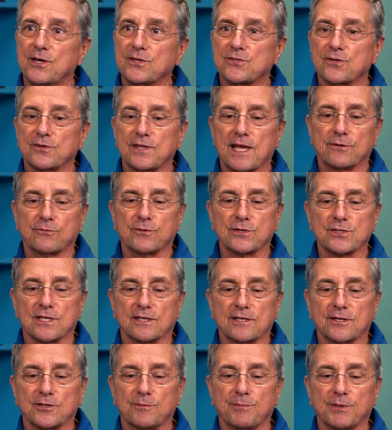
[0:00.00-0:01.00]
So that was
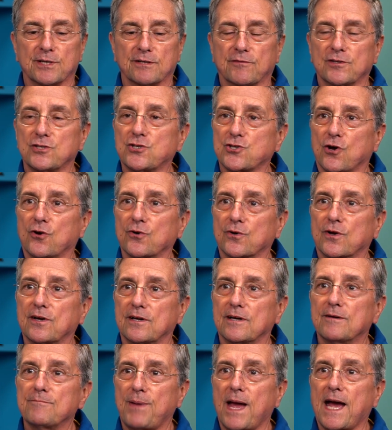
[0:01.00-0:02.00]
a little bit of a
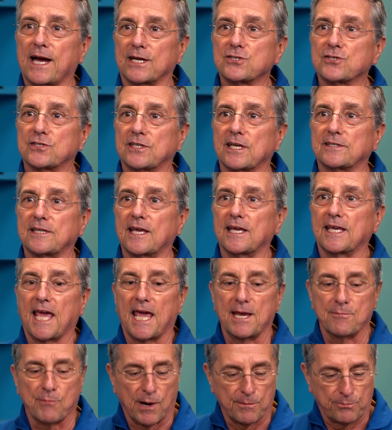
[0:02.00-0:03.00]
joke patch that they
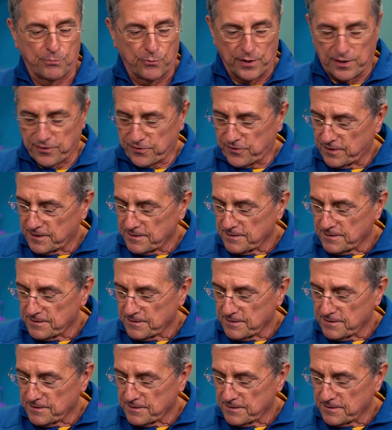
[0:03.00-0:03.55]
came up with.